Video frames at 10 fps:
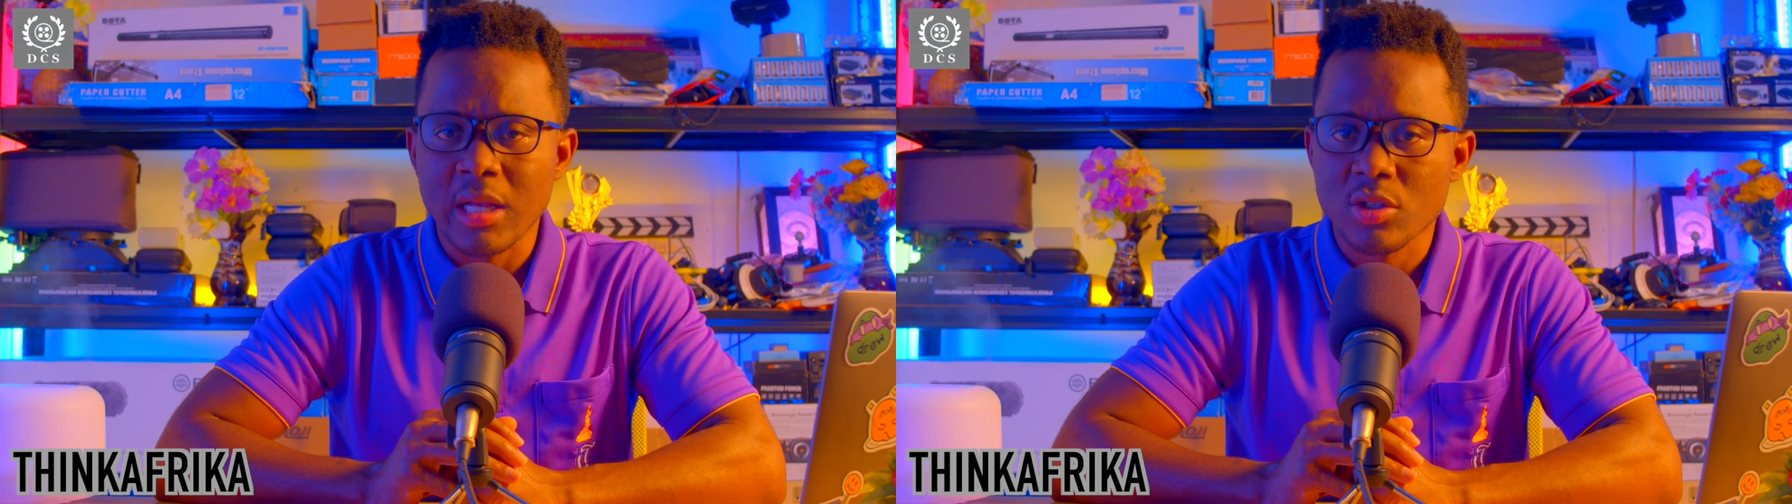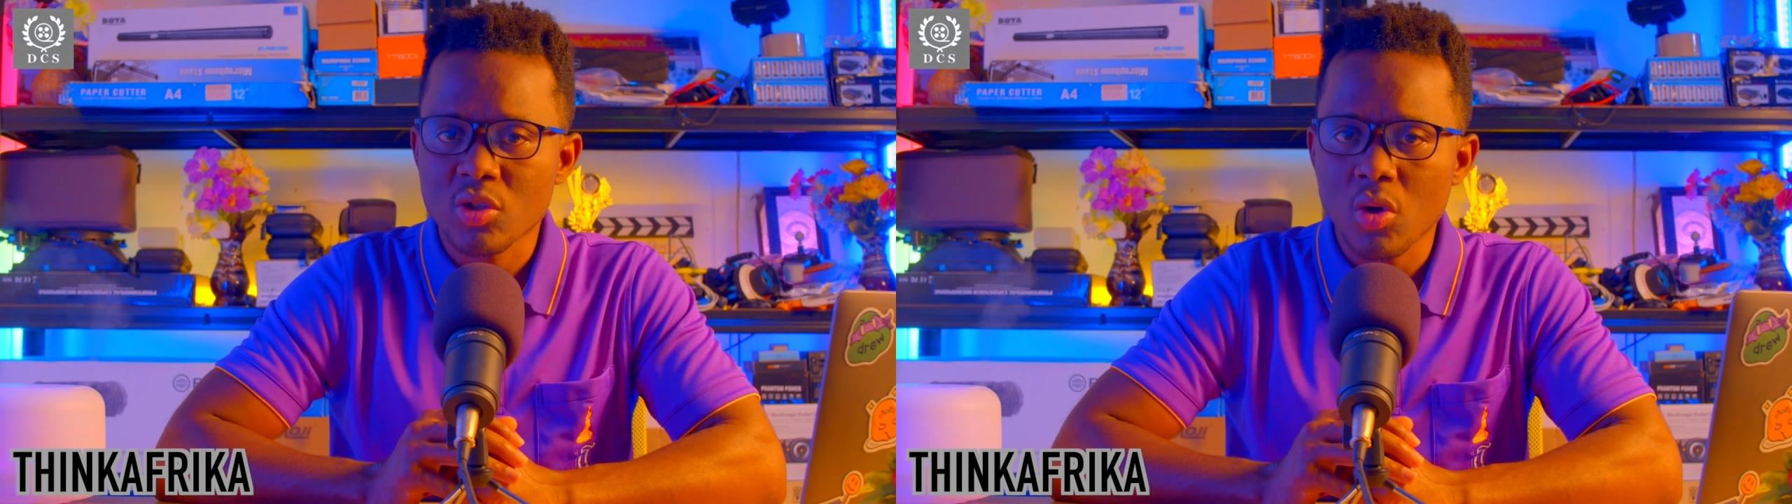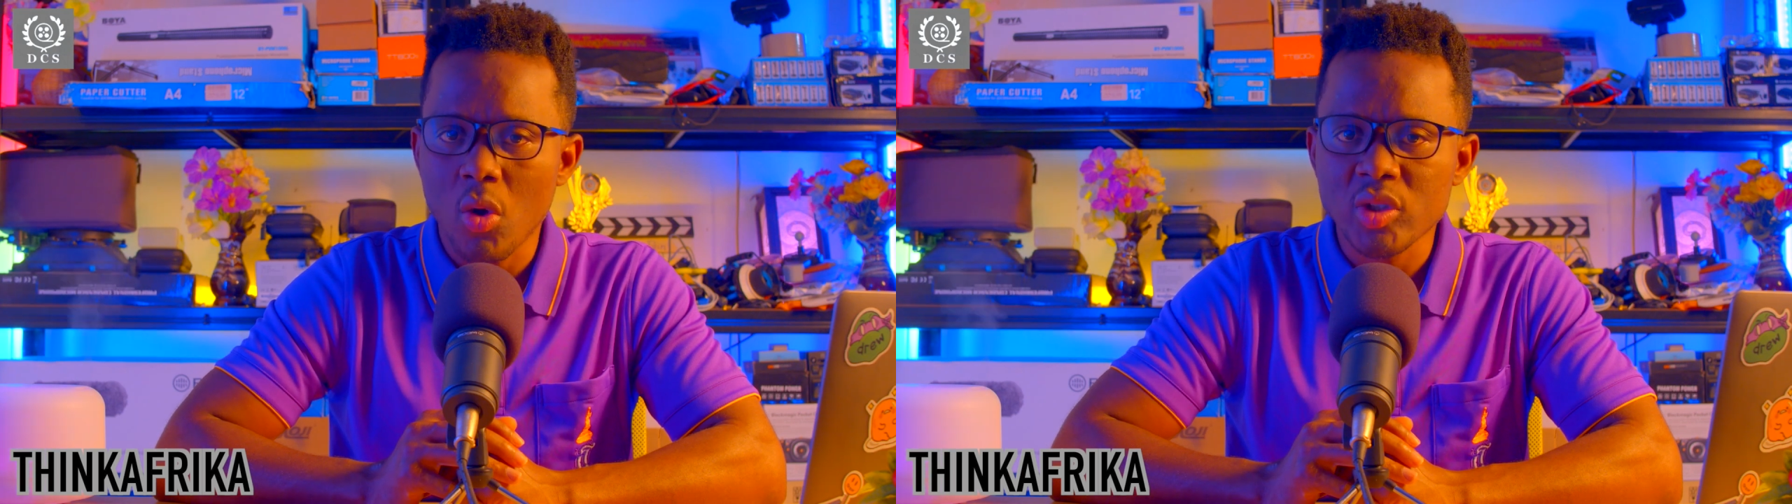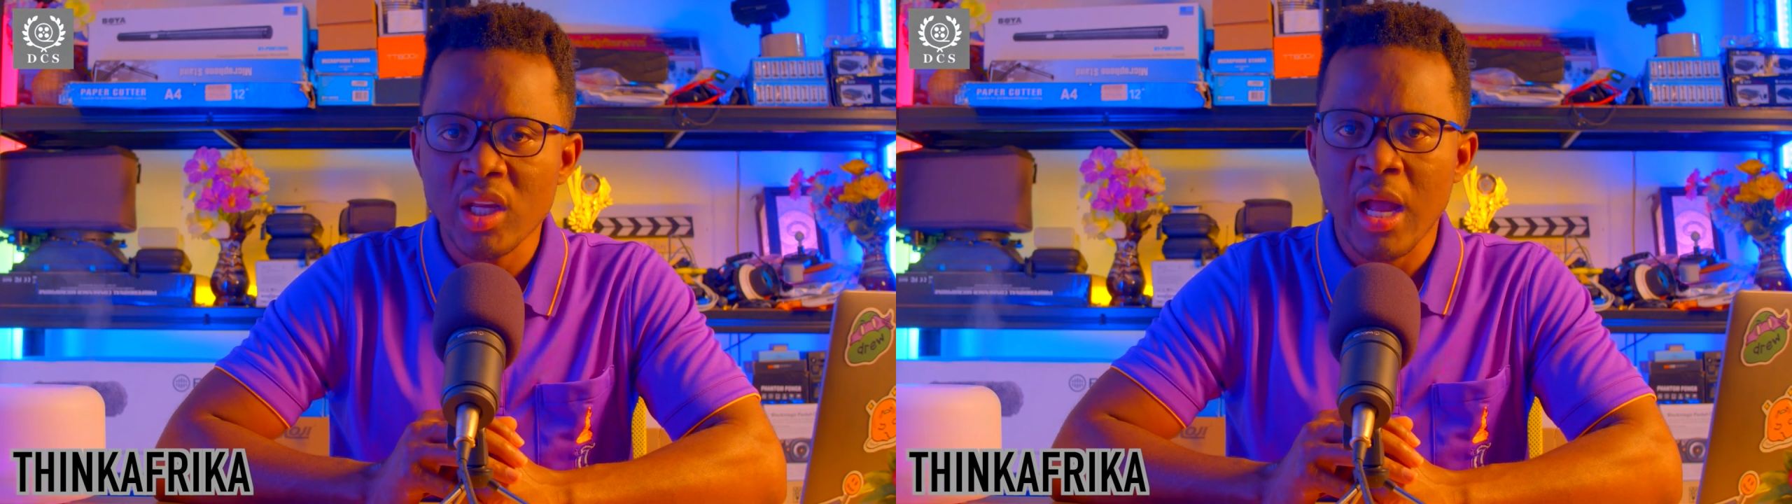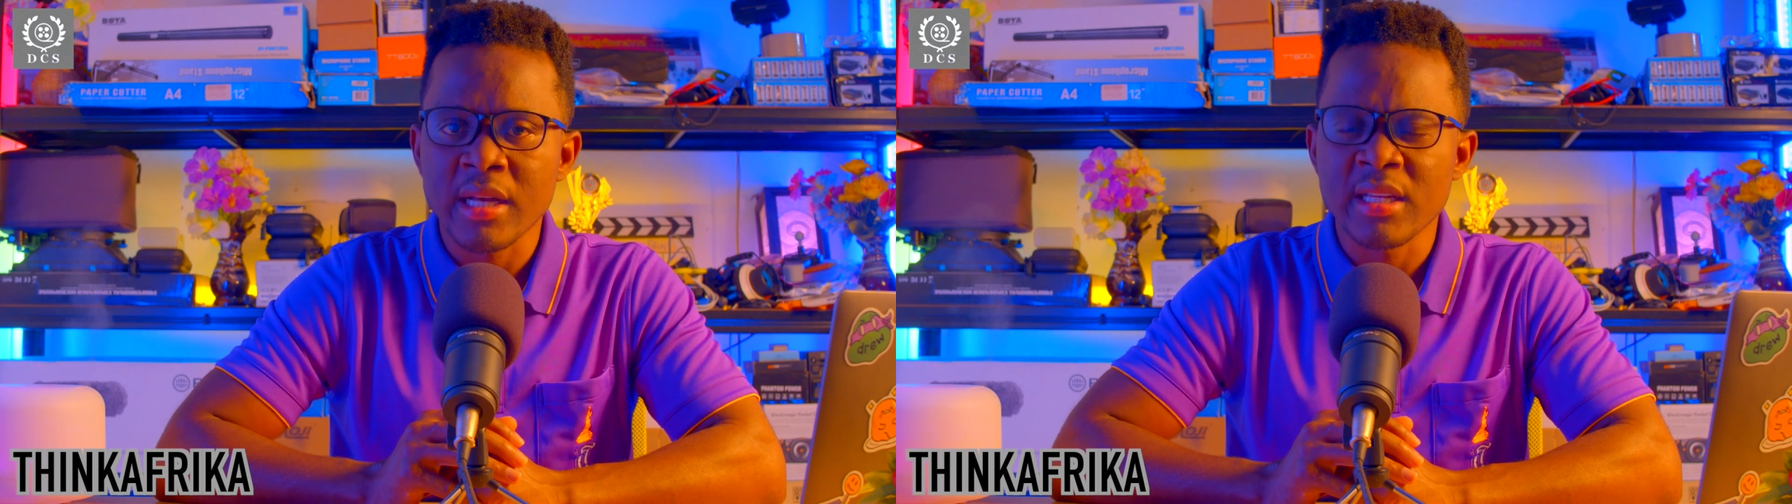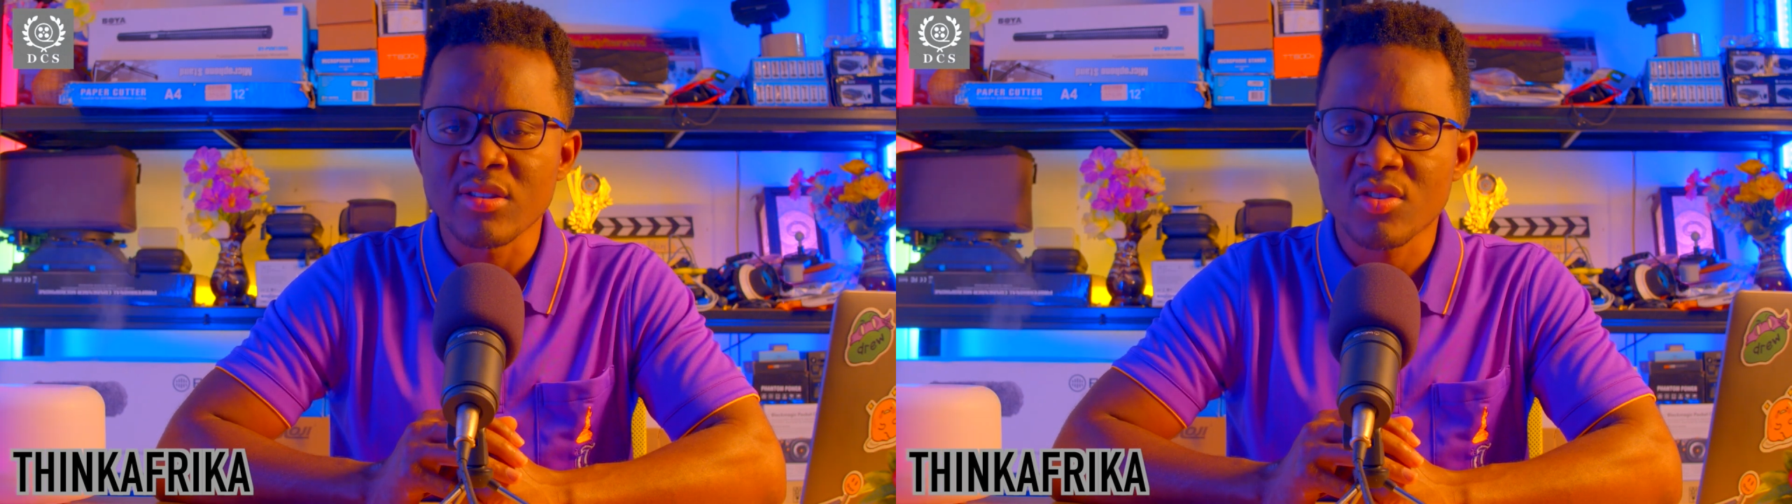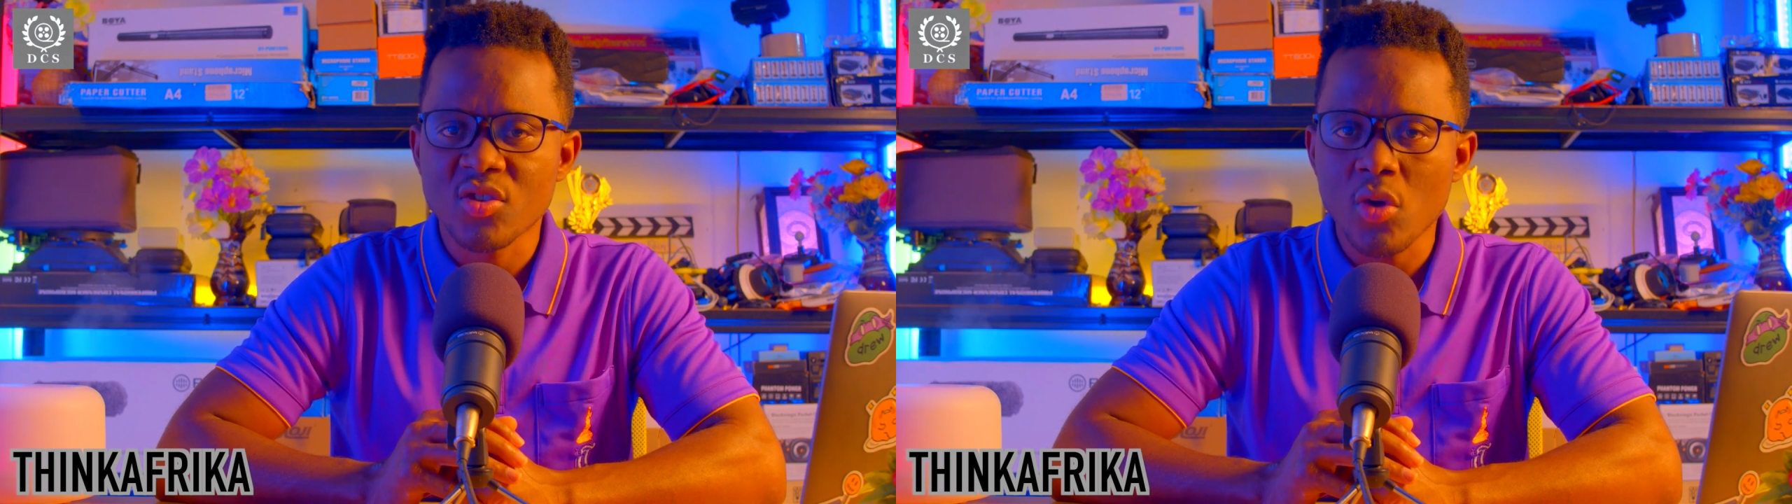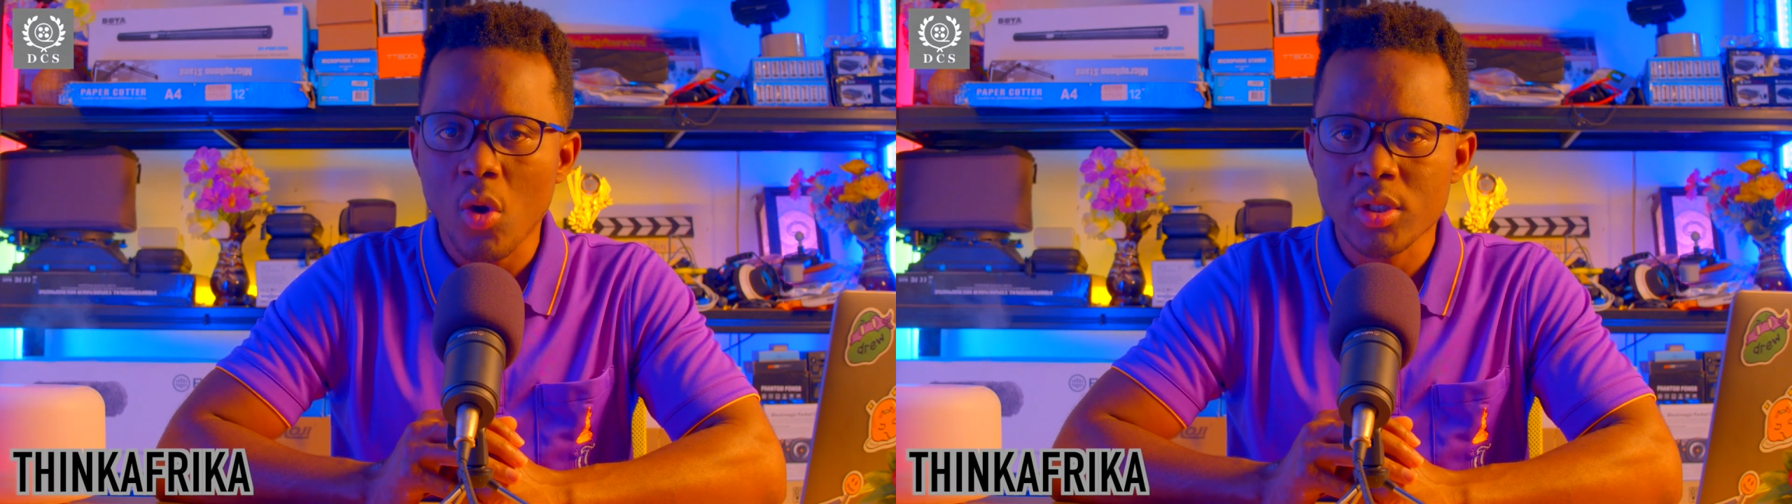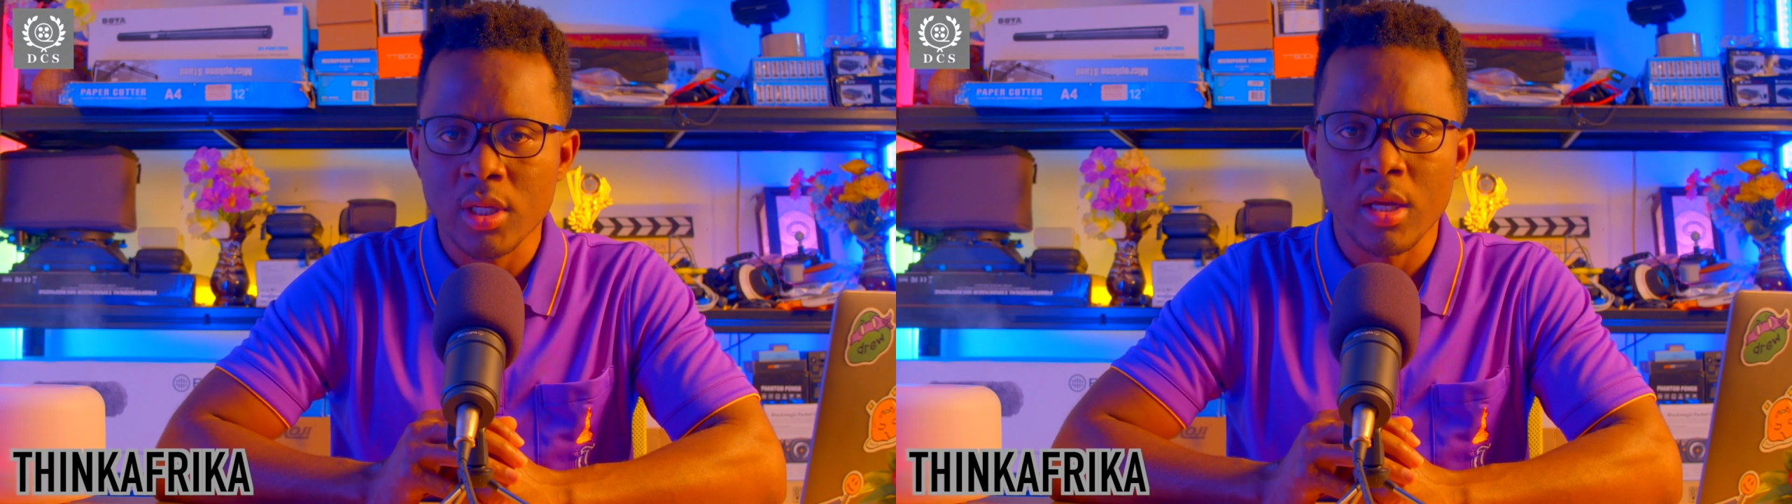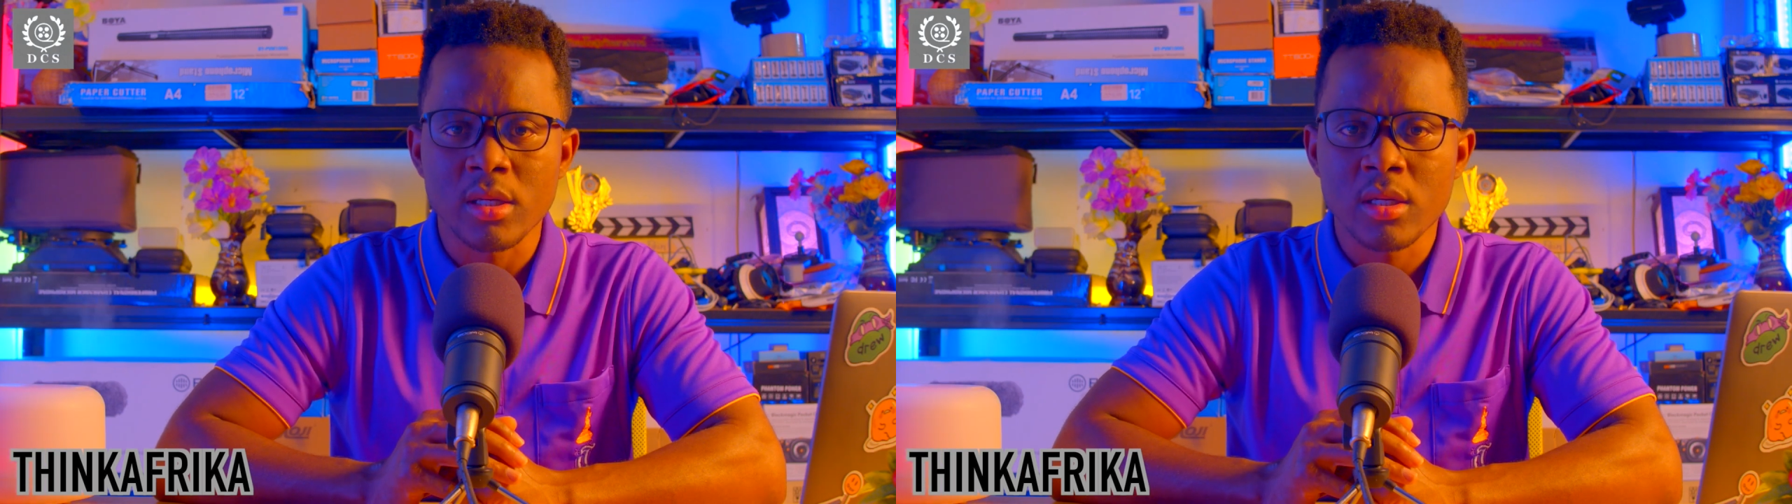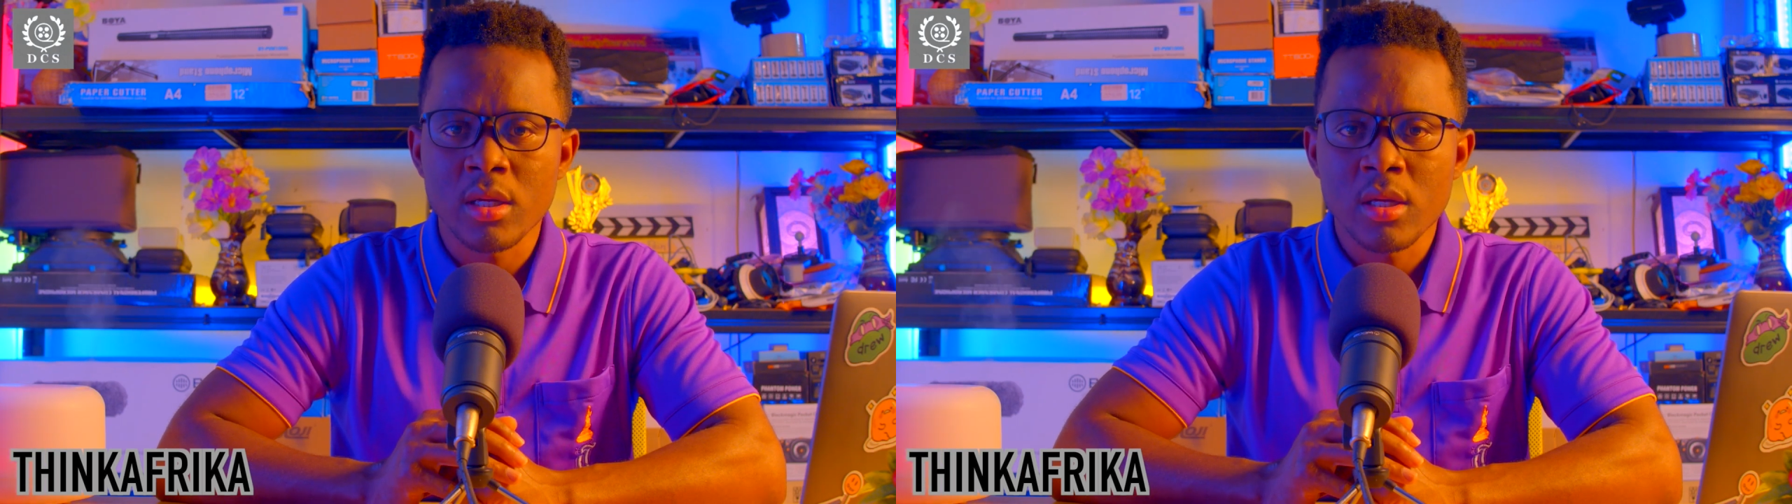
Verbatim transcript: assaulted and insulted